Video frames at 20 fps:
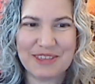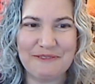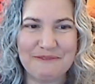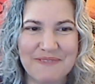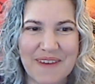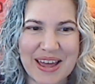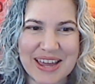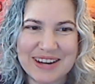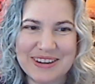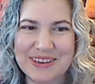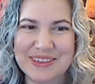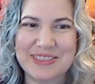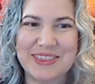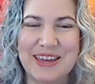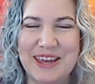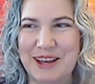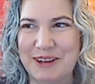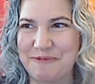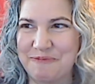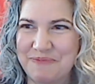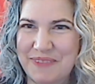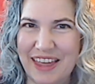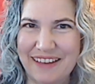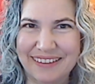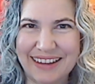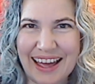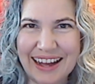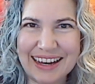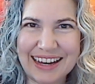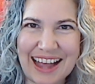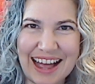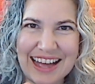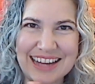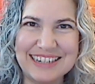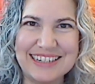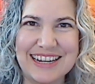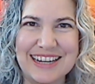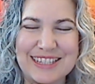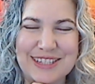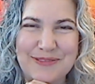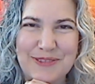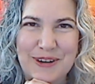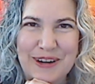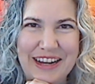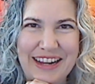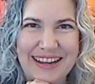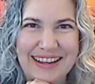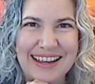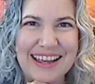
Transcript: final thing. I've got a contest for you.